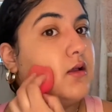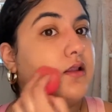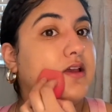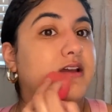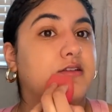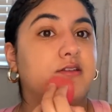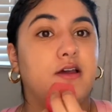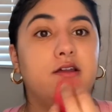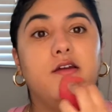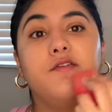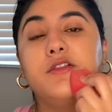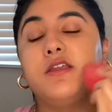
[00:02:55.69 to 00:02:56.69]
like I
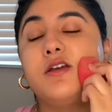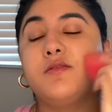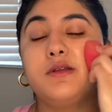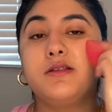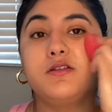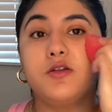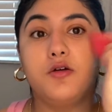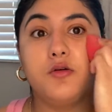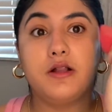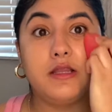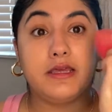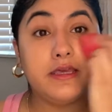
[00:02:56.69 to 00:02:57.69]
said, everything has been so
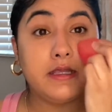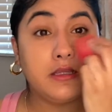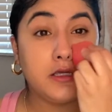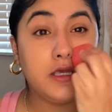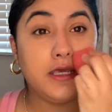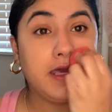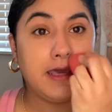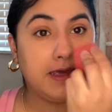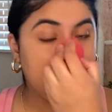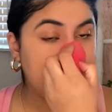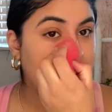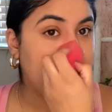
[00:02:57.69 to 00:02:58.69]
clingy and looking
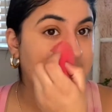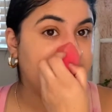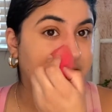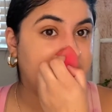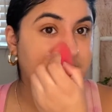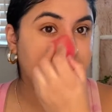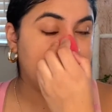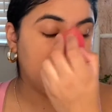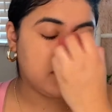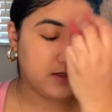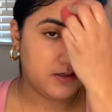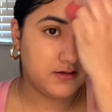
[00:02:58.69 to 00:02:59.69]
cakey that I've even
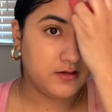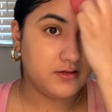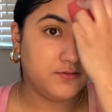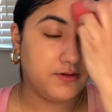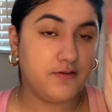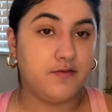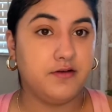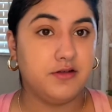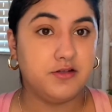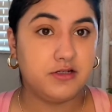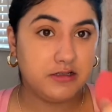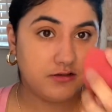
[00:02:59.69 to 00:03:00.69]
decided not to wear
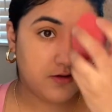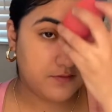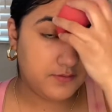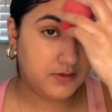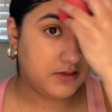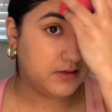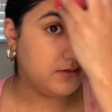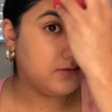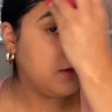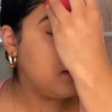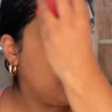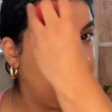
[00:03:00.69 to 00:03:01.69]
foundation as often because
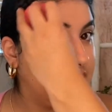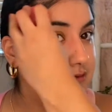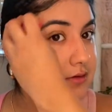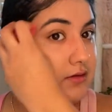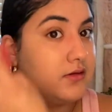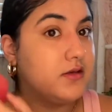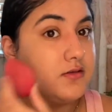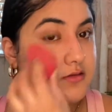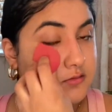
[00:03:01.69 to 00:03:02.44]
it's been looking so